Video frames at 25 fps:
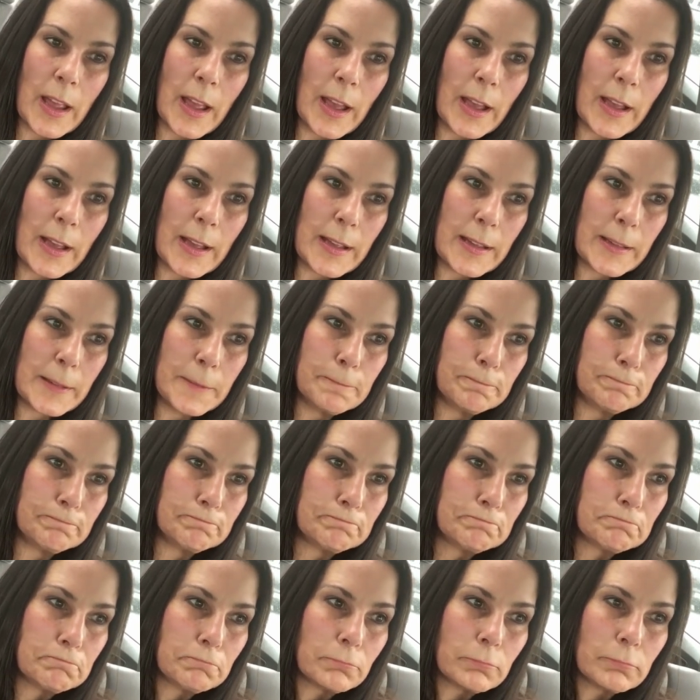uh,
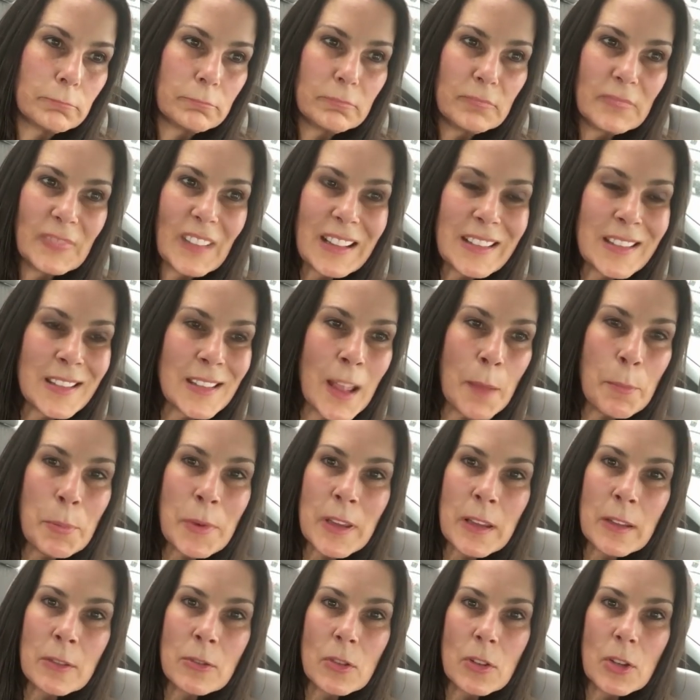
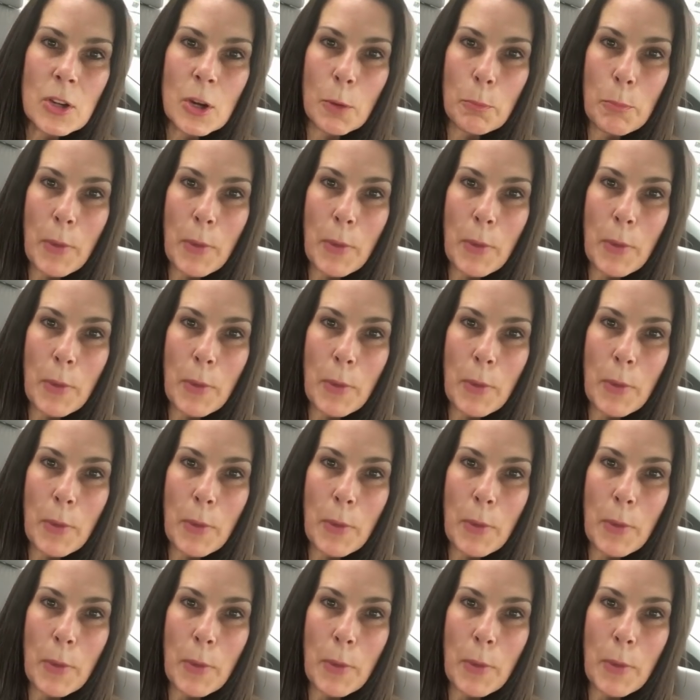stepping into your